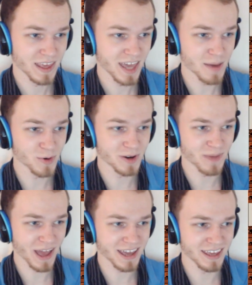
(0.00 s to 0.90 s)
Okay, but we're
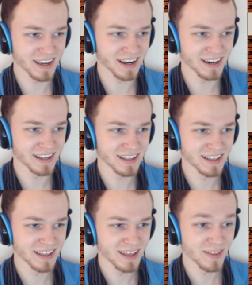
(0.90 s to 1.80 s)
back here.
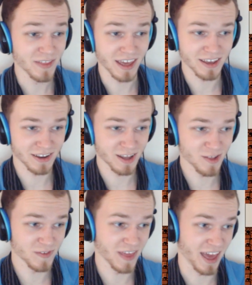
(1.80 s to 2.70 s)
Thank
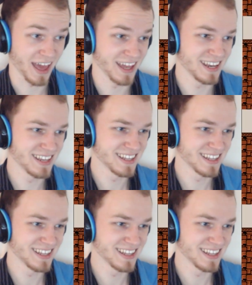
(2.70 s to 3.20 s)
goodness for that.